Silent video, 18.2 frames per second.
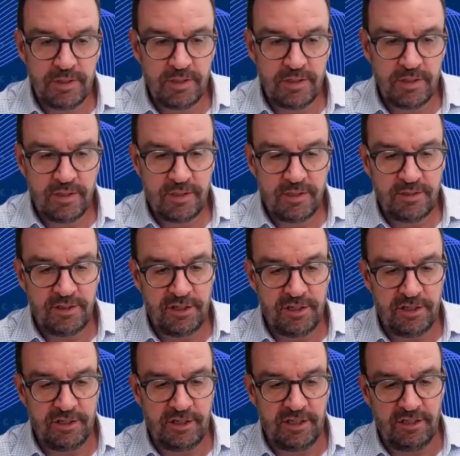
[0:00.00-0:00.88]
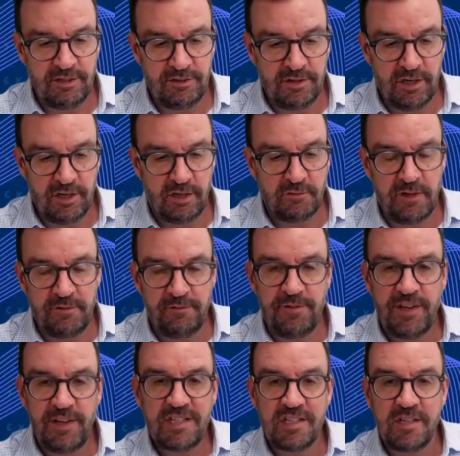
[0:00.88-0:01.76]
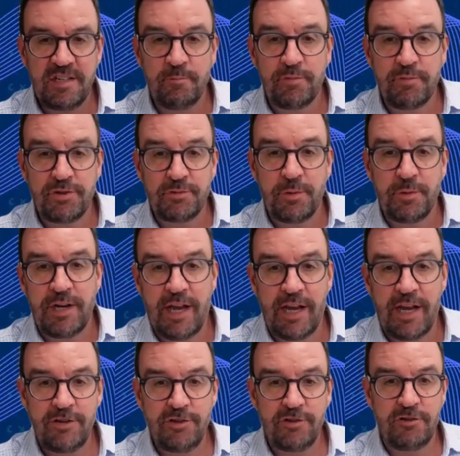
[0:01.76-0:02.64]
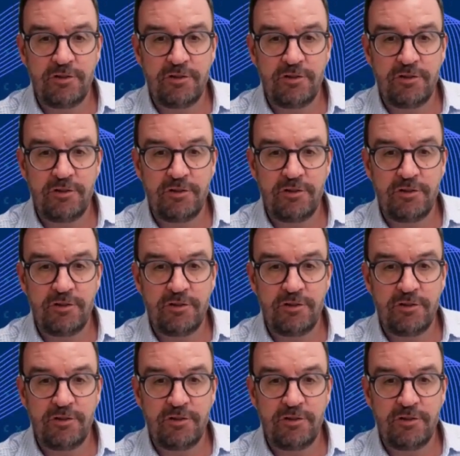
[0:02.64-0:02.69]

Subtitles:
you don't invest in Brisbane Angels.